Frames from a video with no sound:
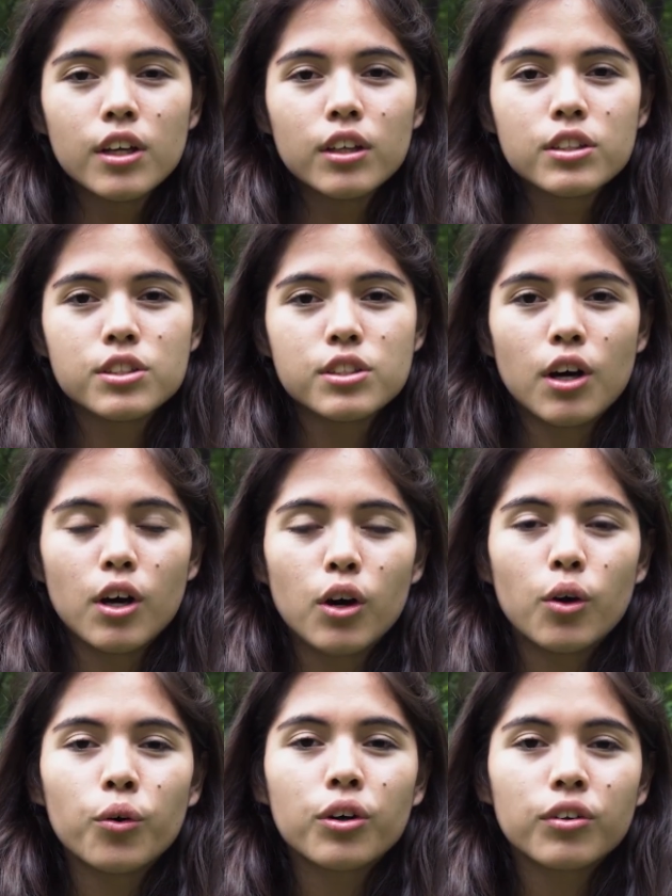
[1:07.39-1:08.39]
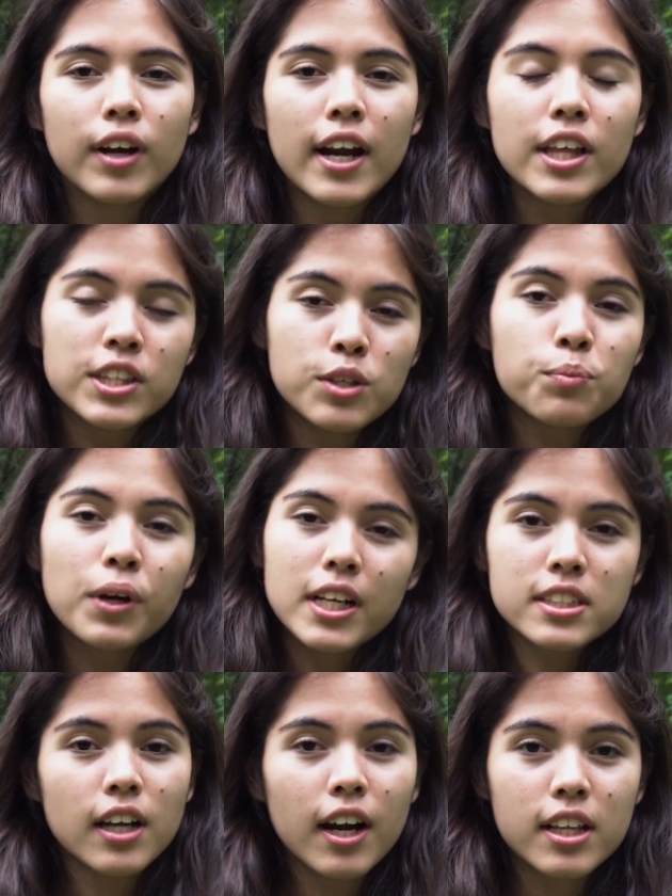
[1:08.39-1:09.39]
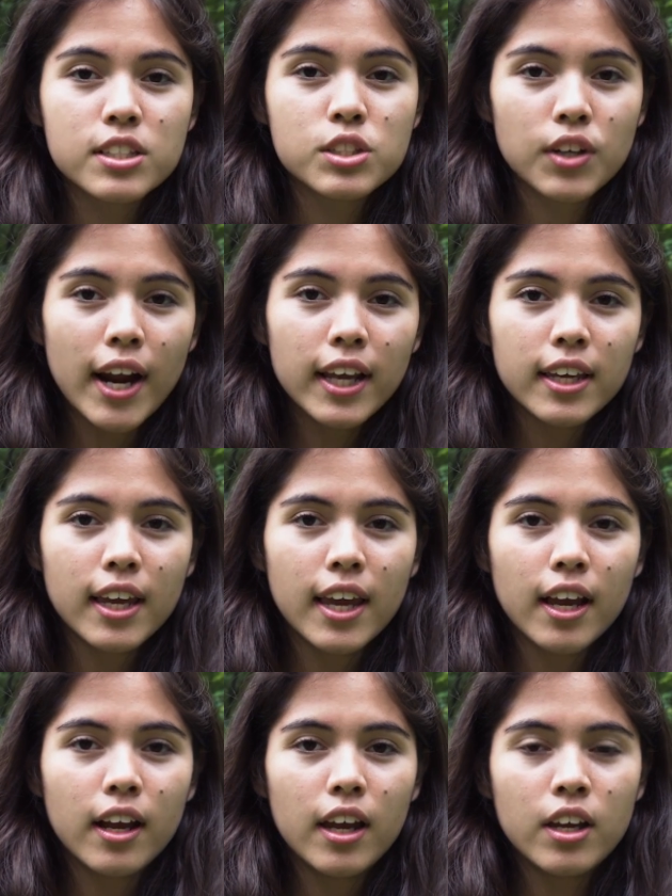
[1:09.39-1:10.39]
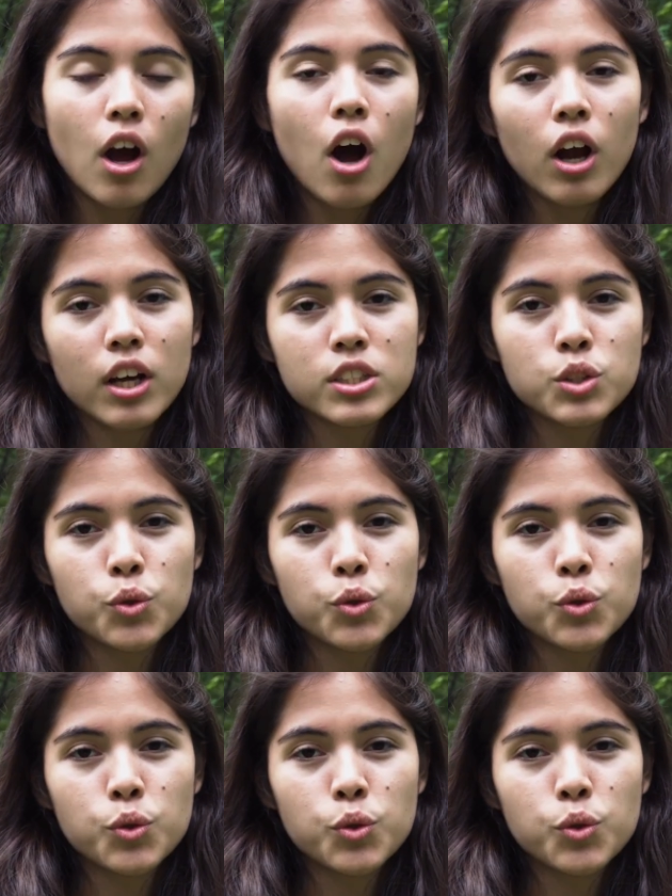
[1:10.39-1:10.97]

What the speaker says: So Greta Thunberg started striking in August